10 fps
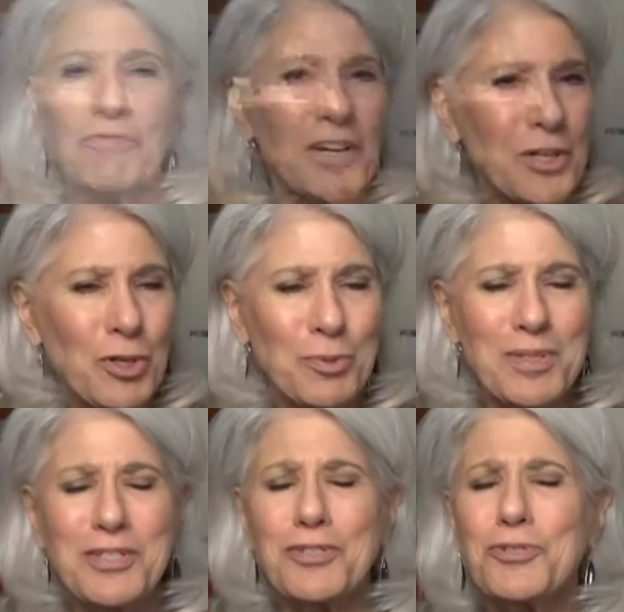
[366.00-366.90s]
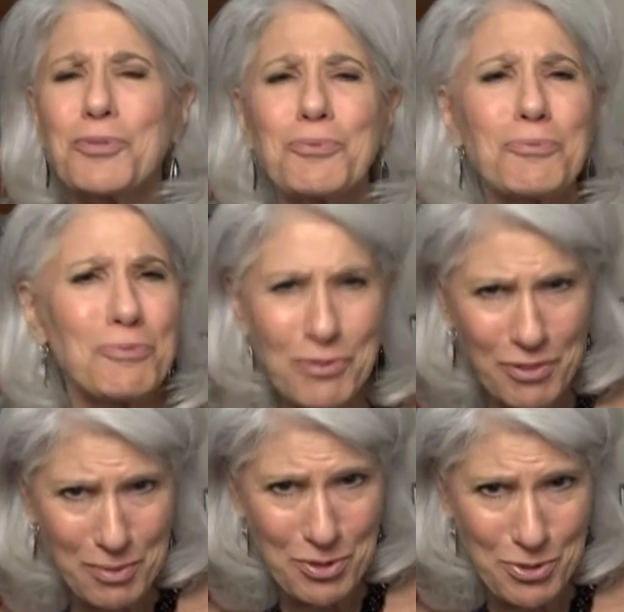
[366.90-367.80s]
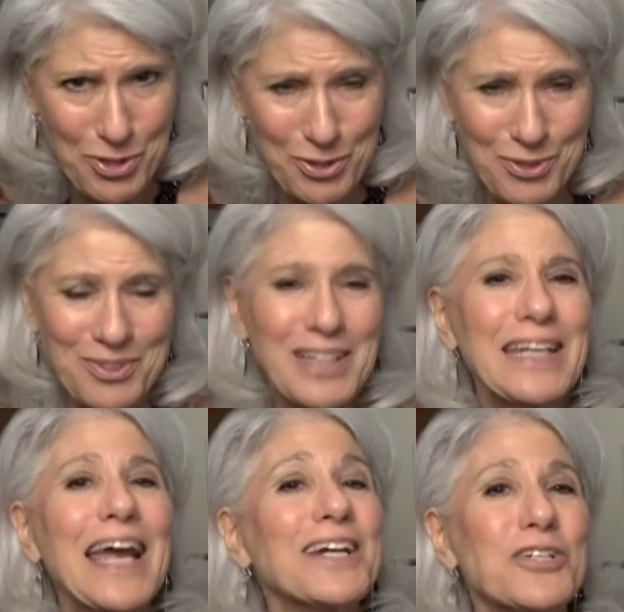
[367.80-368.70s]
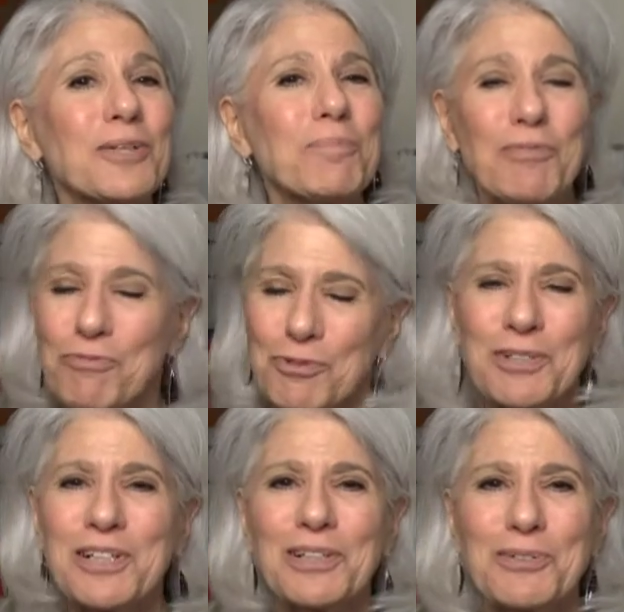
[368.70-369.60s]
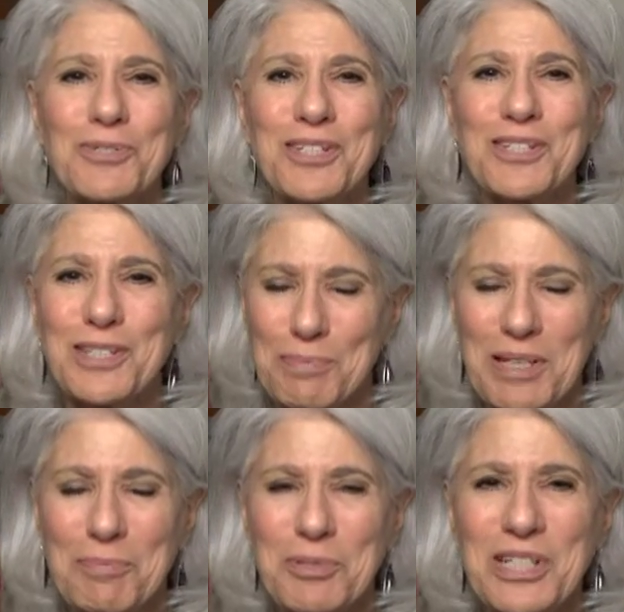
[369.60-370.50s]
Fun Home is a terrific musical. Catch it before it closes September